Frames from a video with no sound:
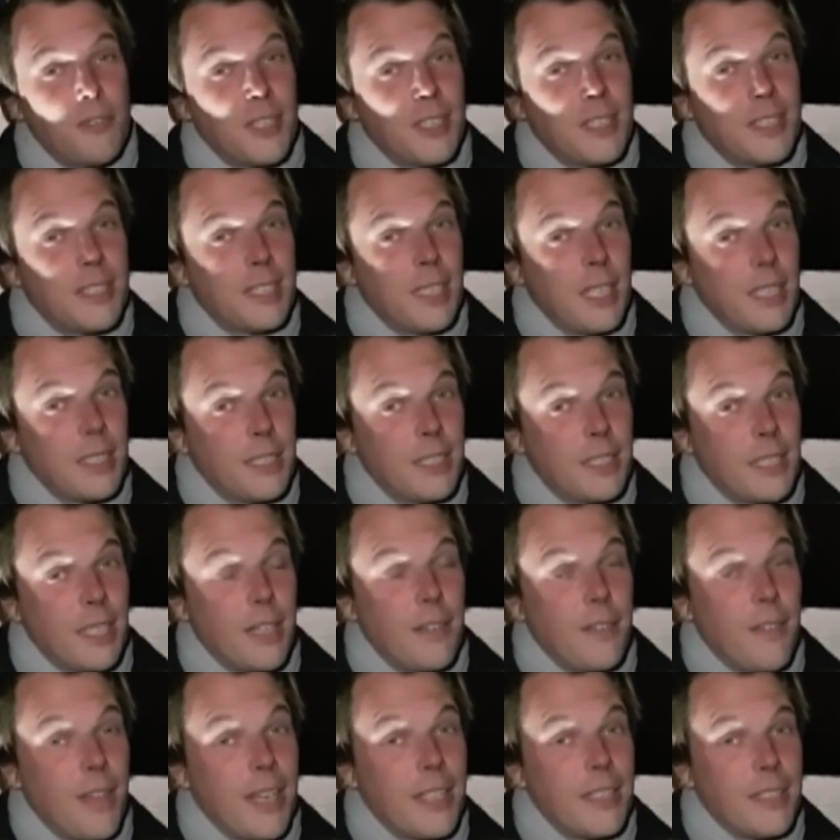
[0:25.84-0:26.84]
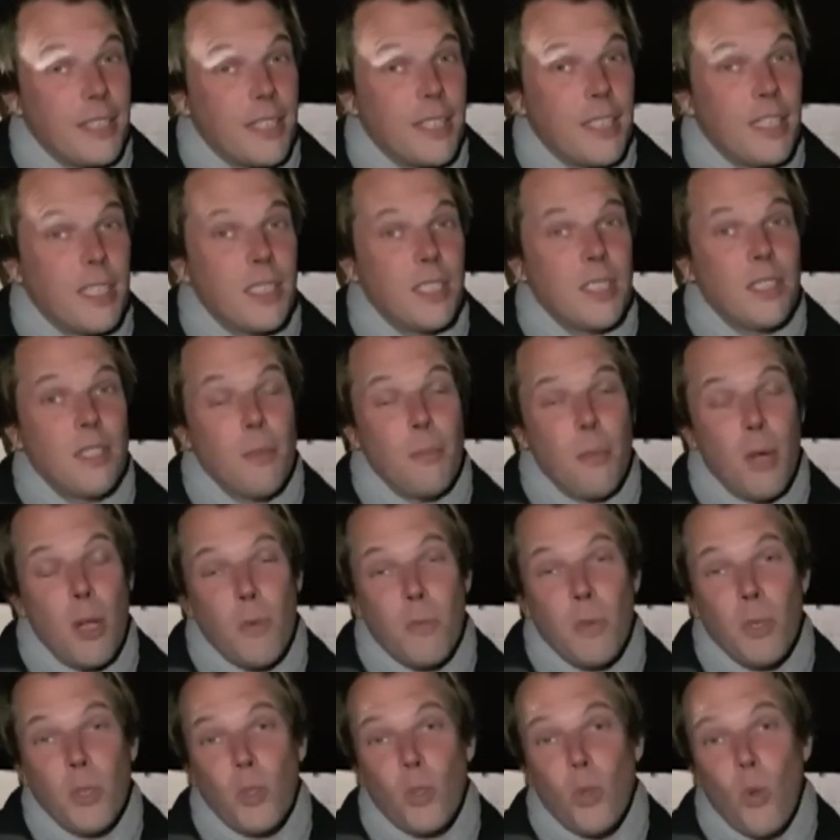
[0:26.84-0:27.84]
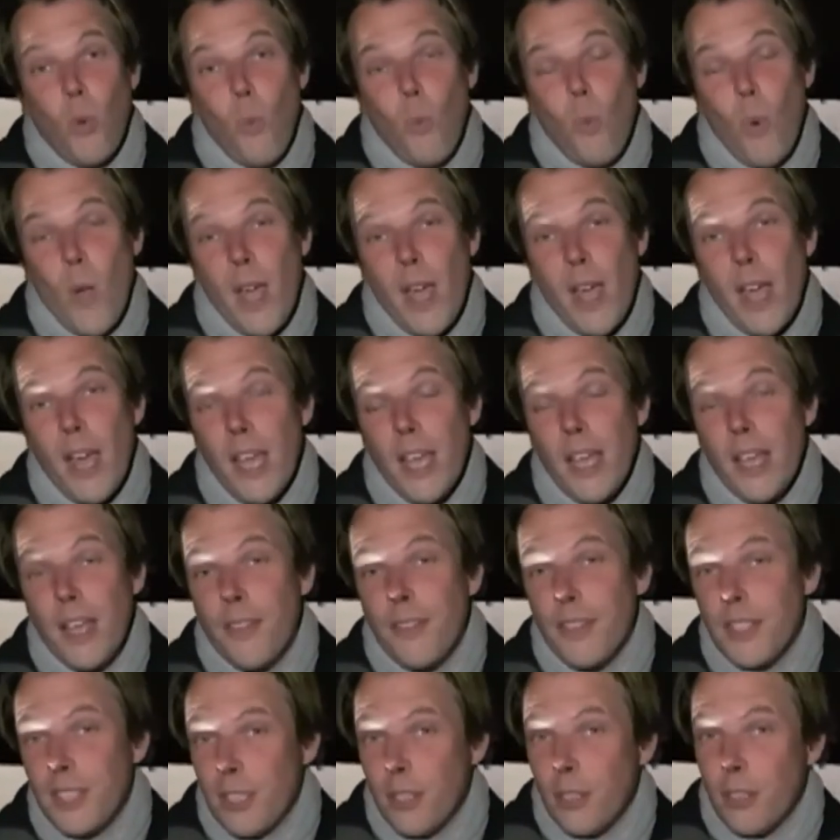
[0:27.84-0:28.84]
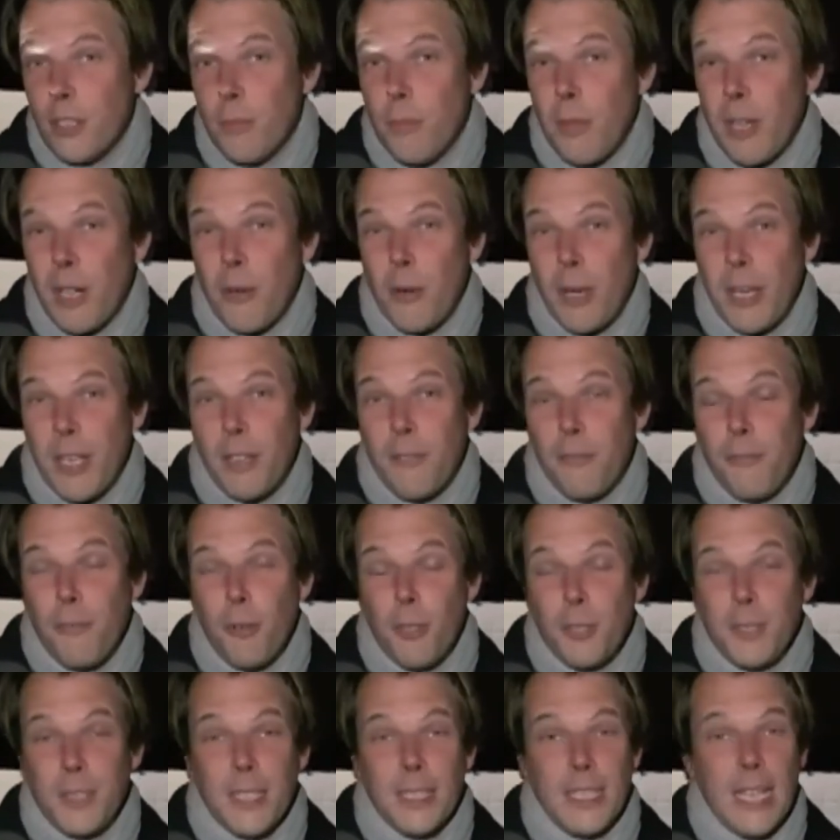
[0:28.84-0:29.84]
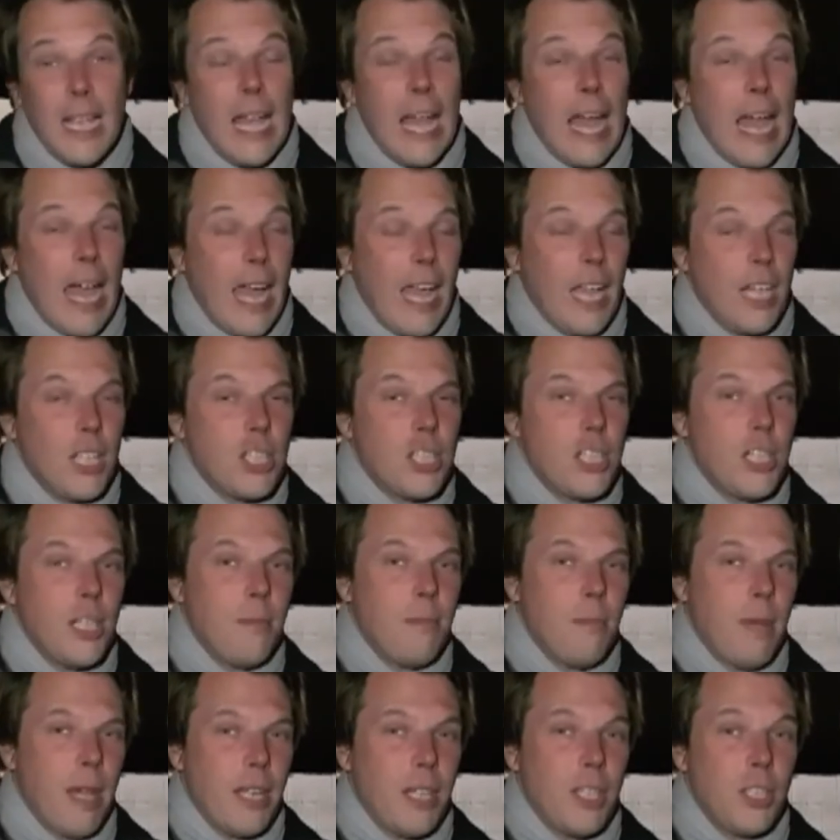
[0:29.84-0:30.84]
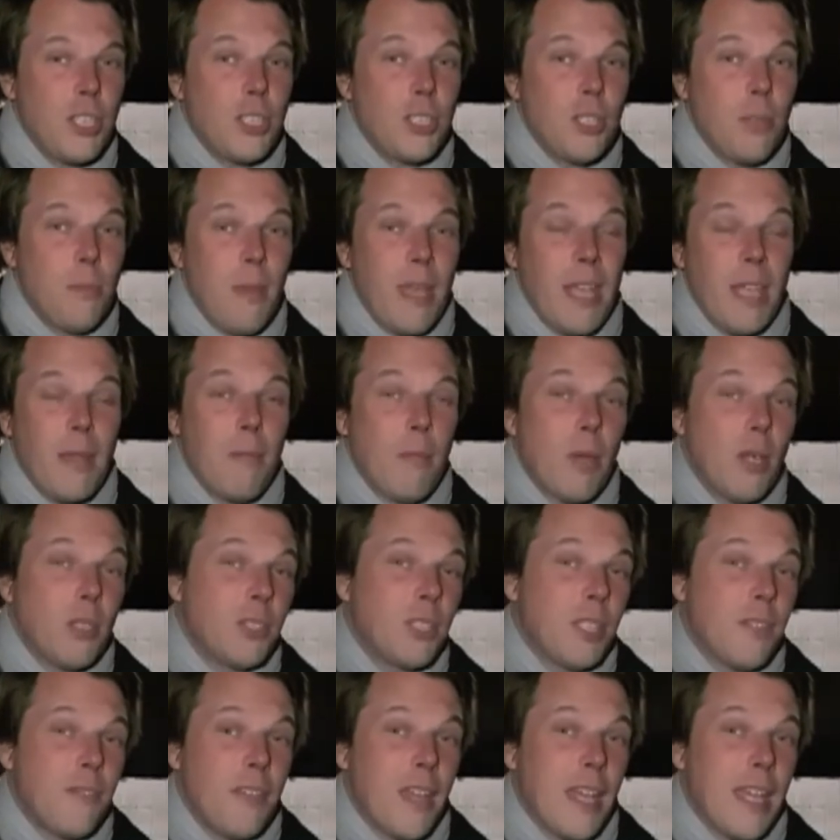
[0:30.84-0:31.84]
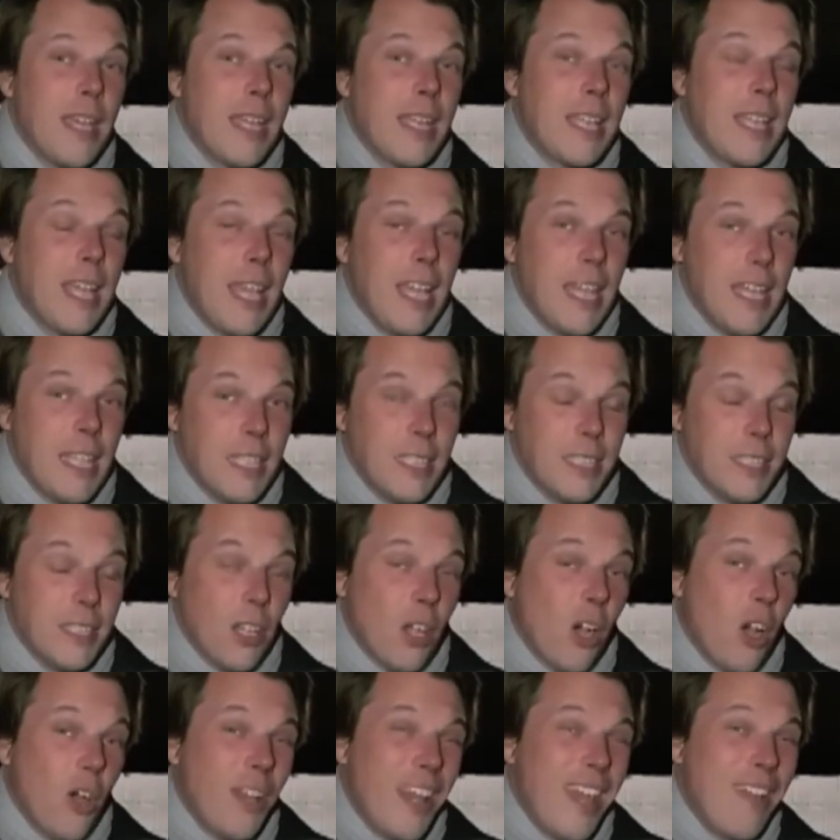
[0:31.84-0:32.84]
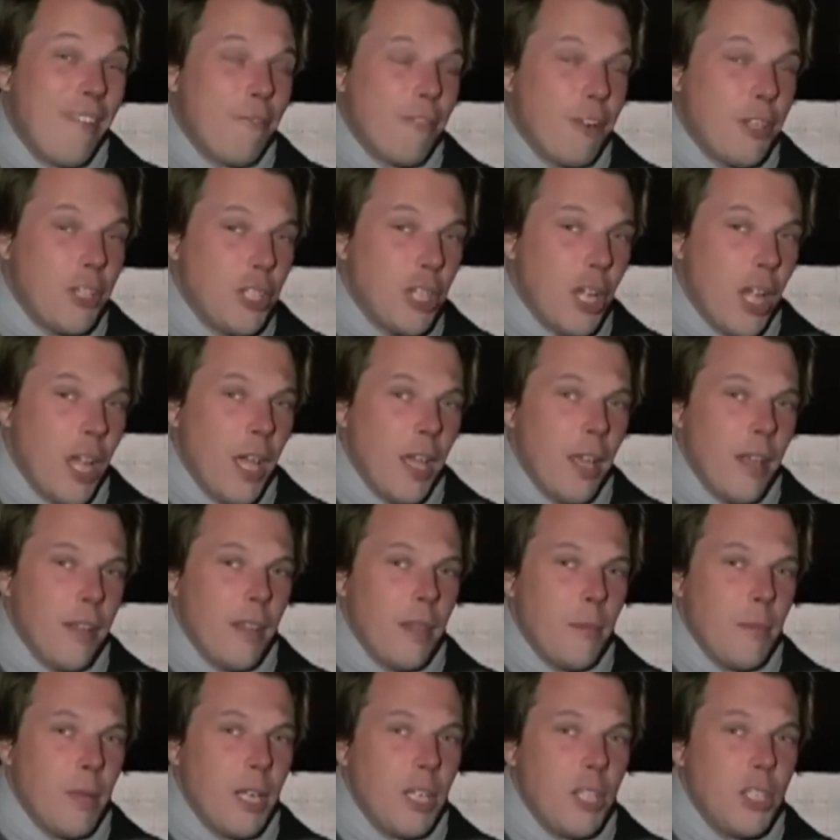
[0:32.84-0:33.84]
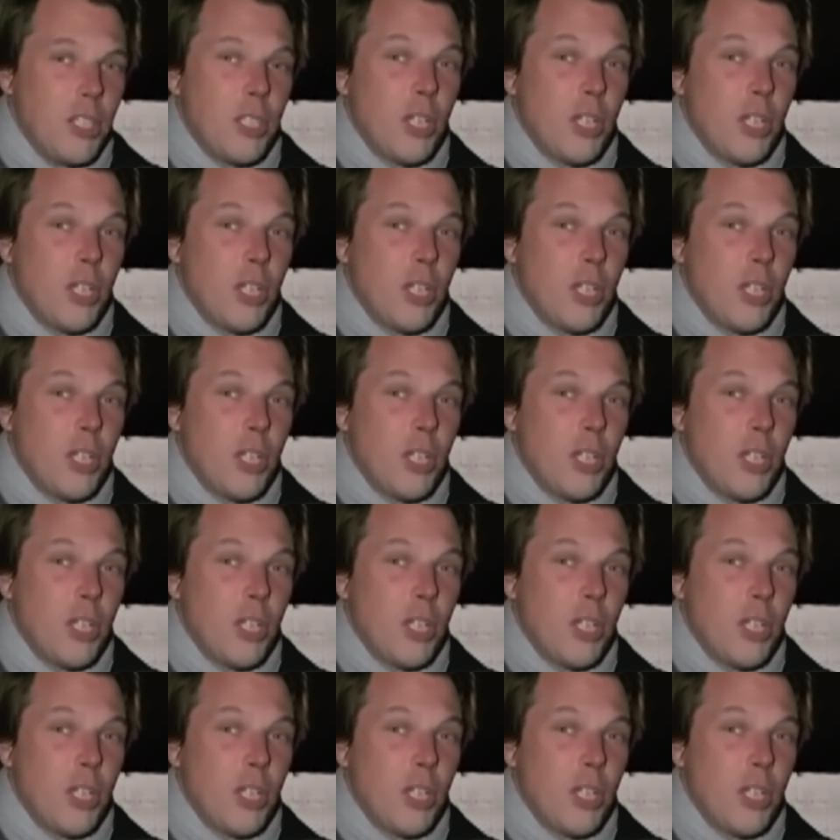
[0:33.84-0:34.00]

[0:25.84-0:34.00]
sunset. That is the moment where the Syrian Democratic Forces actually managed to make most of their gains. On average, they managed to